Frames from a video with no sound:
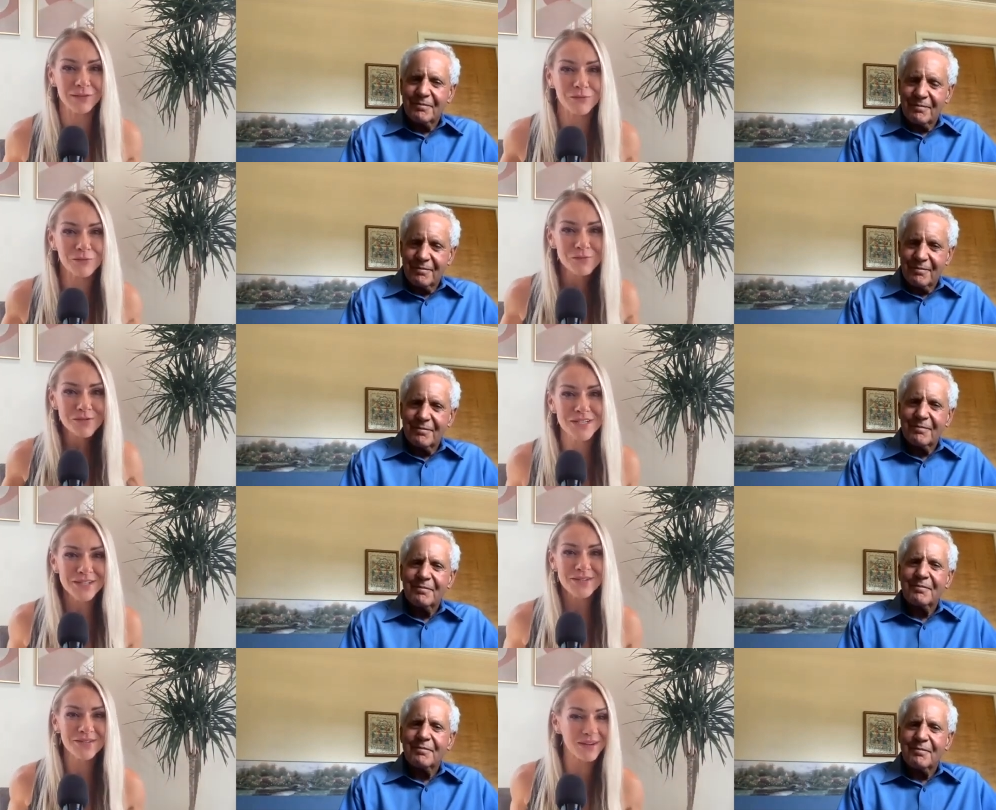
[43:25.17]
Speaker 1: I
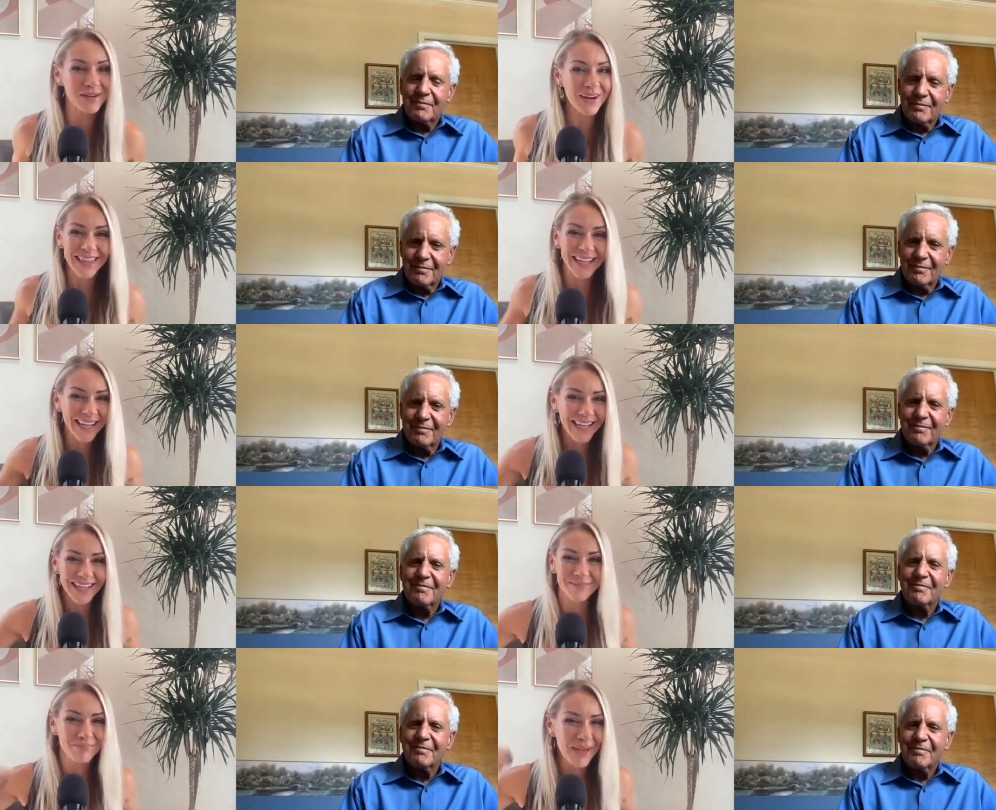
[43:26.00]
want a donut, right? Like
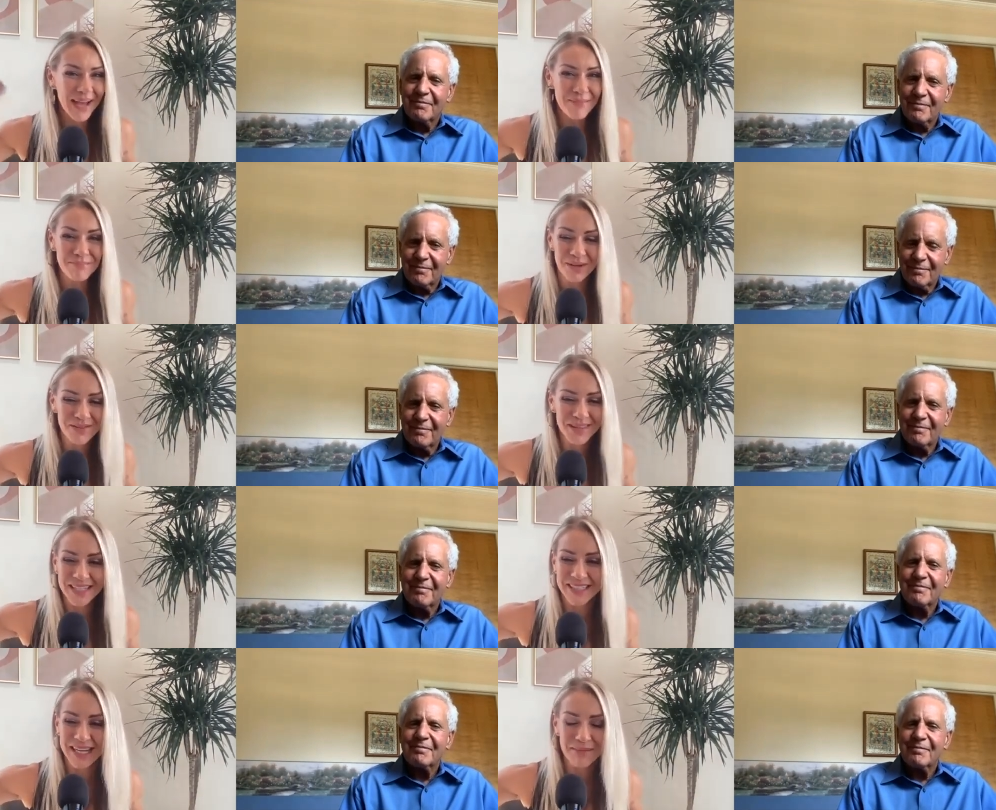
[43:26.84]
I had built
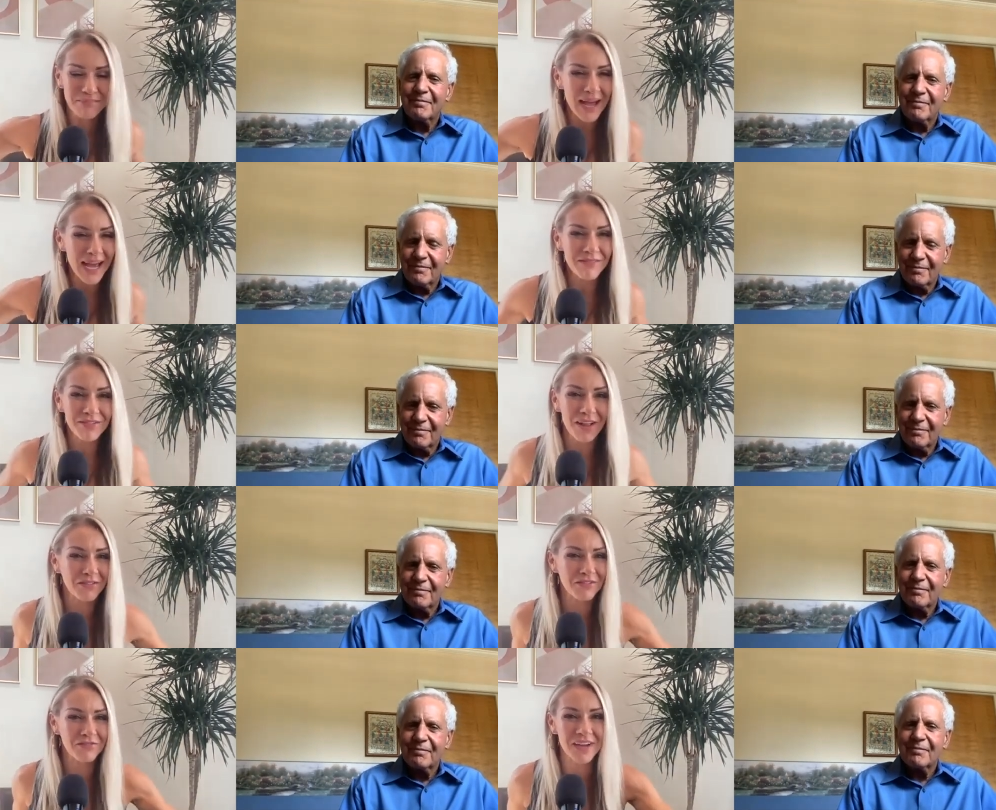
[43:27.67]
in this like
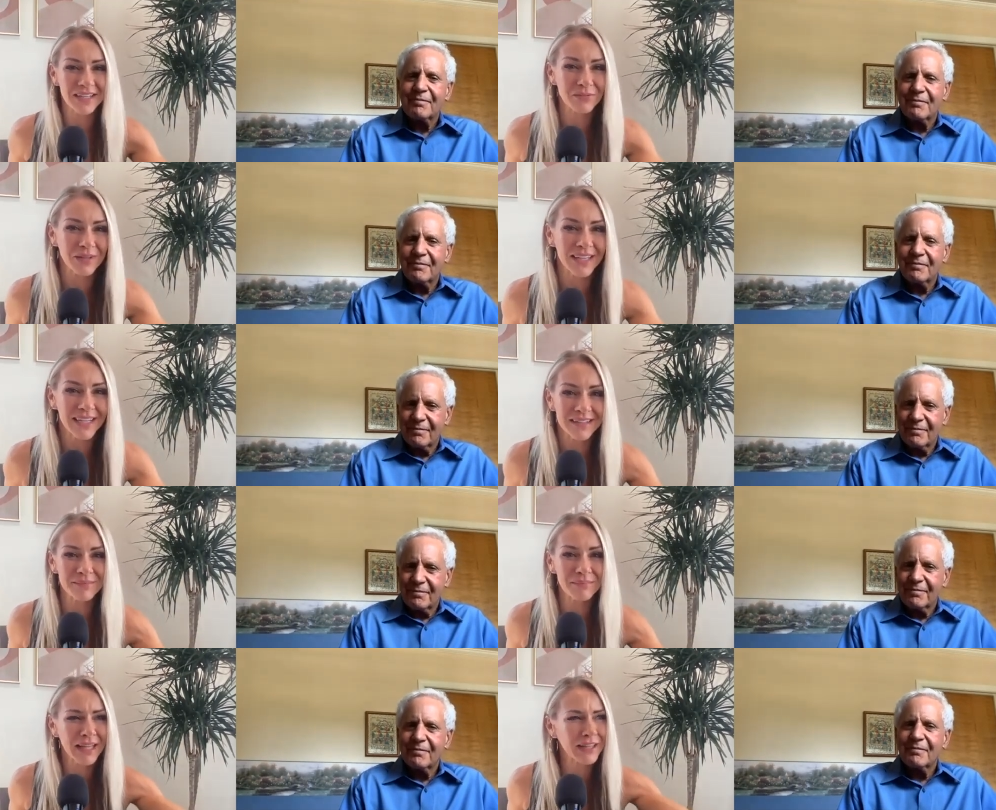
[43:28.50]
Pavlov effect with it. It
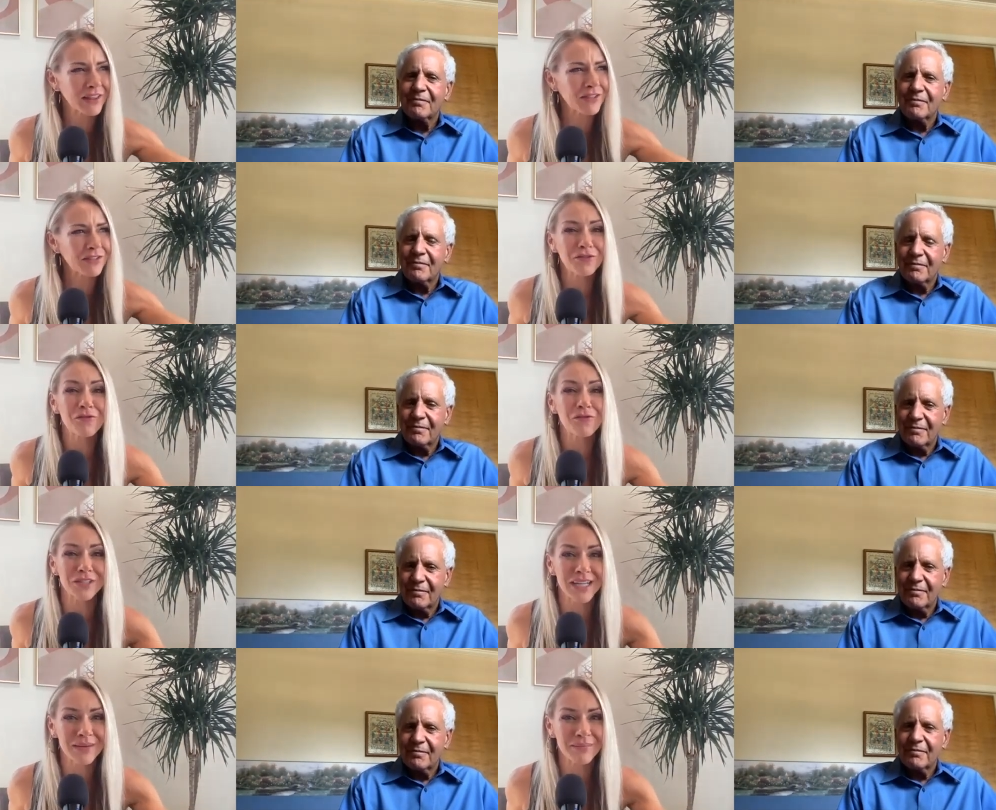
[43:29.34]
had been like the 3rd
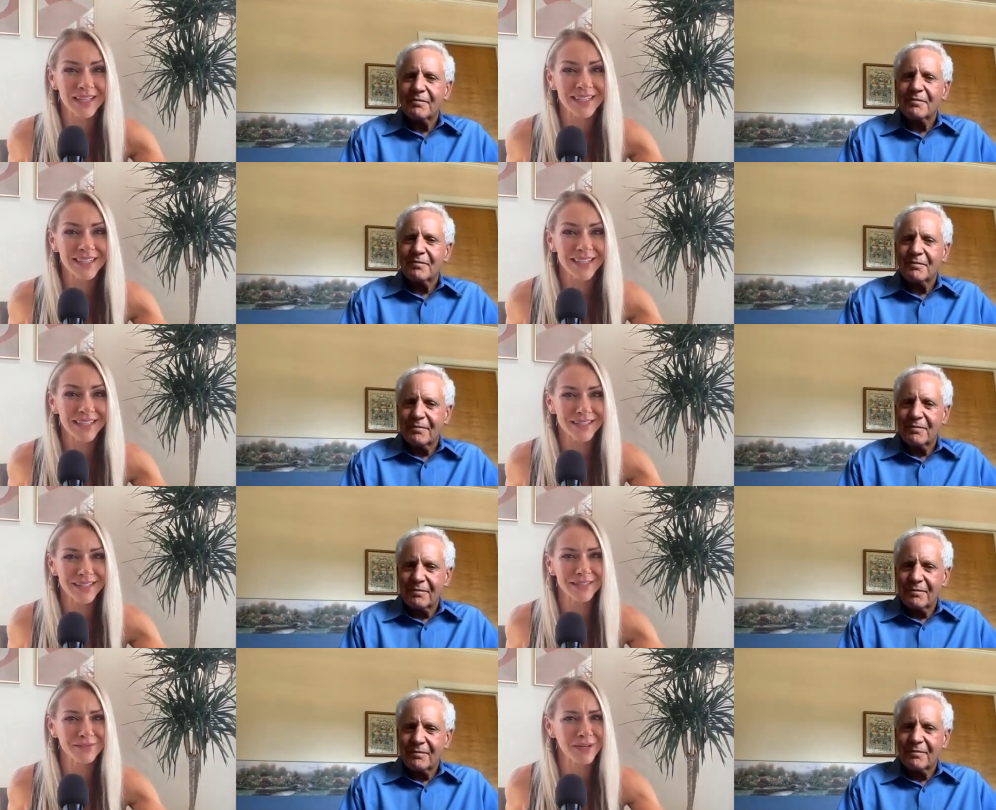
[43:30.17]
or 4th time I had done it.
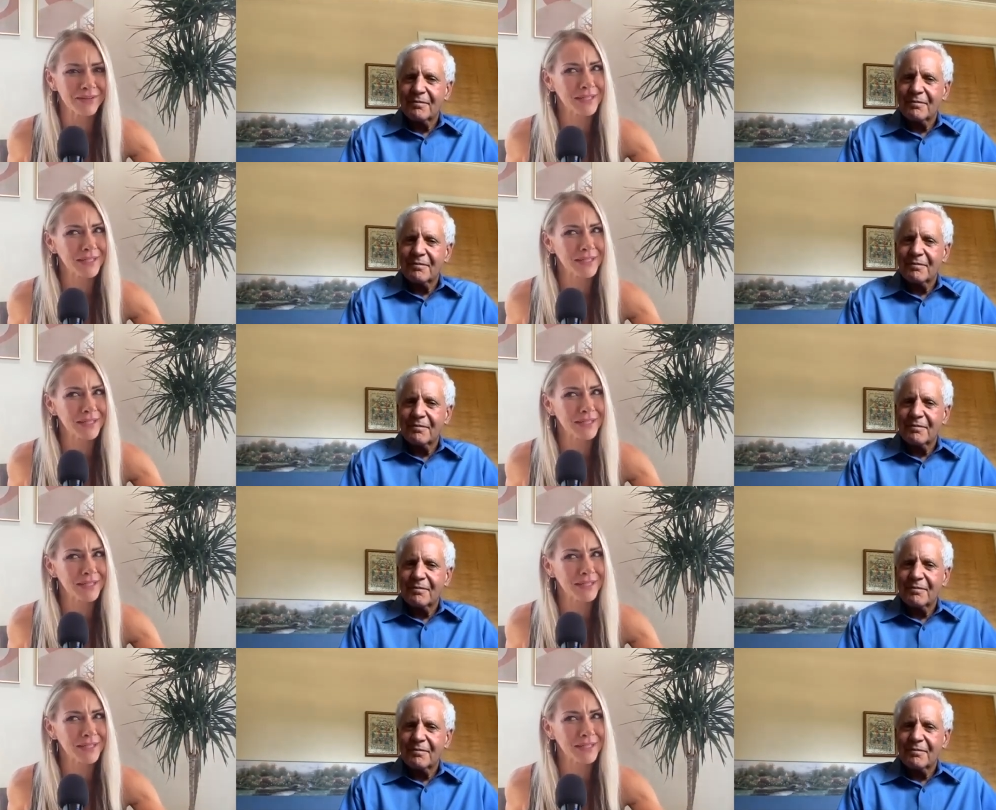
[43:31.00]
So that's when I